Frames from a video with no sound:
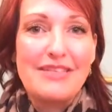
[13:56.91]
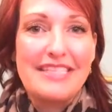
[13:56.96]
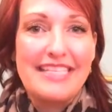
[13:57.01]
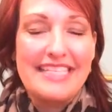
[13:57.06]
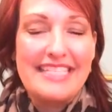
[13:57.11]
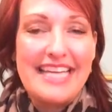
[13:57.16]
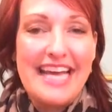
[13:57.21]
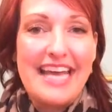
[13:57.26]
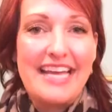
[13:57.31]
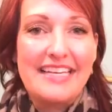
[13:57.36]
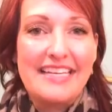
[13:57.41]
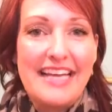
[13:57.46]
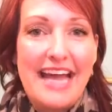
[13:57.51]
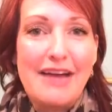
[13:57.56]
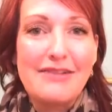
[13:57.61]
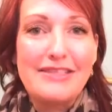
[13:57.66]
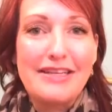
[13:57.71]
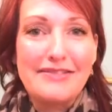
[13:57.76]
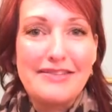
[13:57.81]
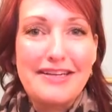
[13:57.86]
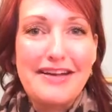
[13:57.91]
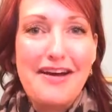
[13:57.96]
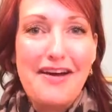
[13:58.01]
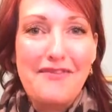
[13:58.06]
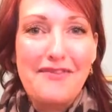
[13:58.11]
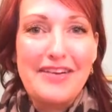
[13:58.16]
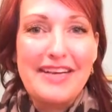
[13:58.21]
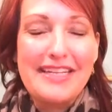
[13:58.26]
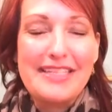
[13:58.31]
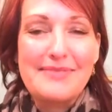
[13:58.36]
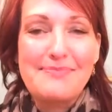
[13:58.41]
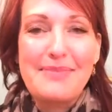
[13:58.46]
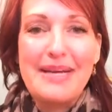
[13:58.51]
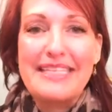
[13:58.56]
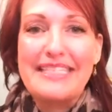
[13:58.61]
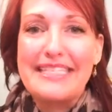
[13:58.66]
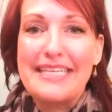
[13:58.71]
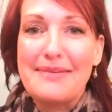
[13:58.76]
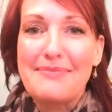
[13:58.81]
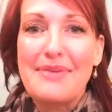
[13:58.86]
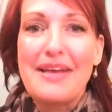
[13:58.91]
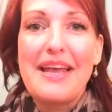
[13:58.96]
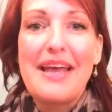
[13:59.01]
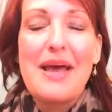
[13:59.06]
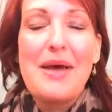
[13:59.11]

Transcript: today to countdown to confidence my tip